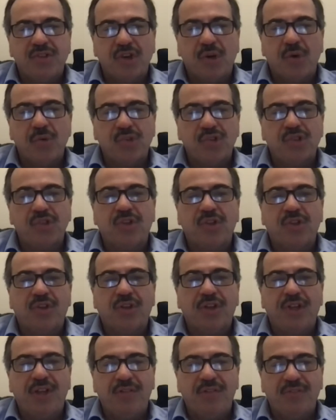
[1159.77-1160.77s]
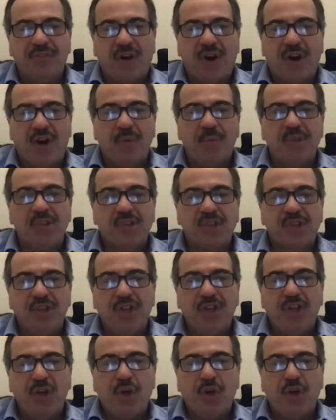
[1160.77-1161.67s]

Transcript: social environments.